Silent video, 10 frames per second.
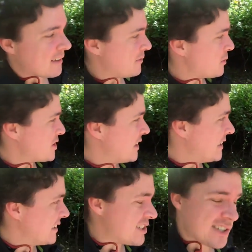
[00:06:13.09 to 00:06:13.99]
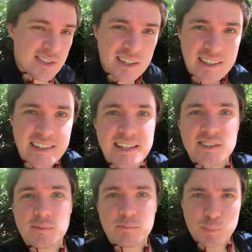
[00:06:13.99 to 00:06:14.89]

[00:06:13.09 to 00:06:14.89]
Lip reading: Unfortunately, logistically, that's